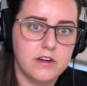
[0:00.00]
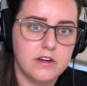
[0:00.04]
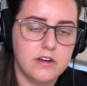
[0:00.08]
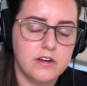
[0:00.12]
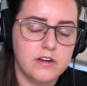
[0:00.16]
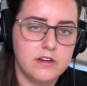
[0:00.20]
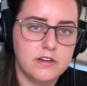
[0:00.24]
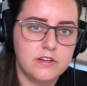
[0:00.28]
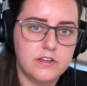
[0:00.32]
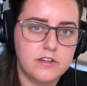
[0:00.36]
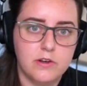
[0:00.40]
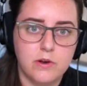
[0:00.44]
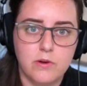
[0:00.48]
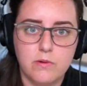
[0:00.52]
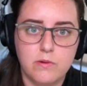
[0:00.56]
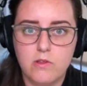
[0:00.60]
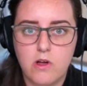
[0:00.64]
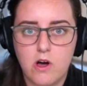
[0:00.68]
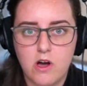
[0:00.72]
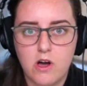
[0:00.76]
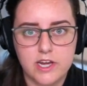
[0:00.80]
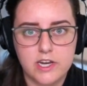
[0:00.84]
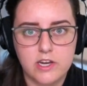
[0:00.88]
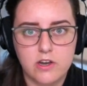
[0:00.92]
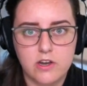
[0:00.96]

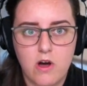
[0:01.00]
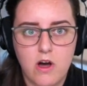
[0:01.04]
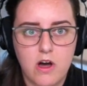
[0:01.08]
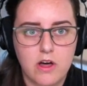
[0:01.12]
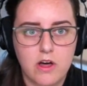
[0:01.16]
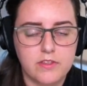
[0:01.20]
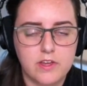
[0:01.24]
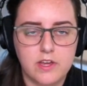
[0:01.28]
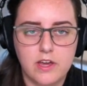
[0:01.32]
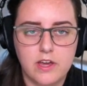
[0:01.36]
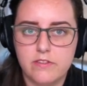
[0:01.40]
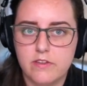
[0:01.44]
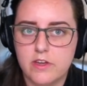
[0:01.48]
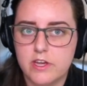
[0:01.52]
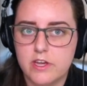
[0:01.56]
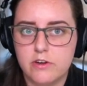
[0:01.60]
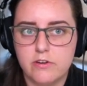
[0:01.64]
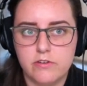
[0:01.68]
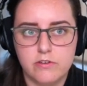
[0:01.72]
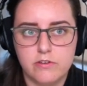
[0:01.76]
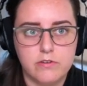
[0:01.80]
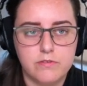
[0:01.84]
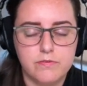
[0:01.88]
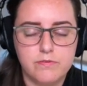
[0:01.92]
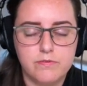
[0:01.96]
log into Authy on like your
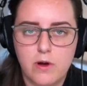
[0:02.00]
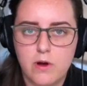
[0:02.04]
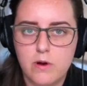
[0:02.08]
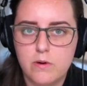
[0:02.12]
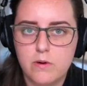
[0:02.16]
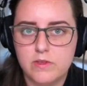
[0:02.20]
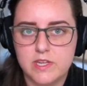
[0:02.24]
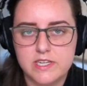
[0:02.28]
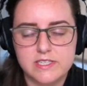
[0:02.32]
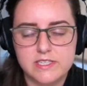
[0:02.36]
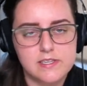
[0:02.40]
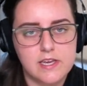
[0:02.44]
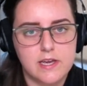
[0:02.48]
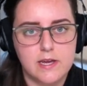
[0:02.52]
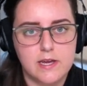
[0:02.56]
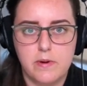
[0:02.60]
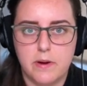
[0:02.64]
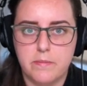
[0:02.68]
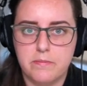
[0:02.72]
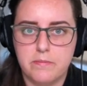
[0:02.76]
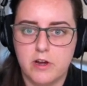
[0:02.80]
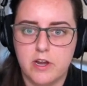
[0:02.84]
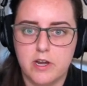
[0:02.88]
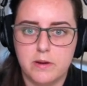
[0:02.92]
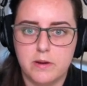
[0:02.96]
new phone. Like say I'm
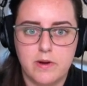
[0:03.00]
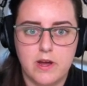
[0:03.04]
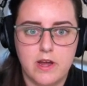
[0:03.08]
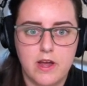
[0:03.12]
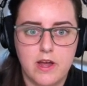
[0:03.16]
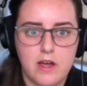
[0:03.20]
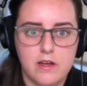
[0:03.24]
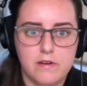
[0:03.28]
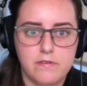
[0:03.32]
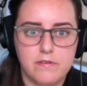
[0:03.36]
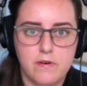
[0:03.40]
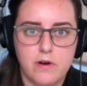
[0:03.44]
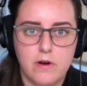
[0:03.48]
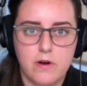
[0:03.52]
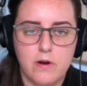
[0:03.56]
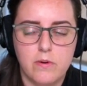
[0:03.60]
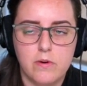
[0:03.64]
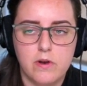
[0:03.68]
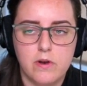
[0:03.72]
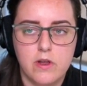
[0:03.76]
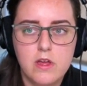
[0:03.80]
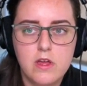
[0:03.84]
upgrading my iPhone.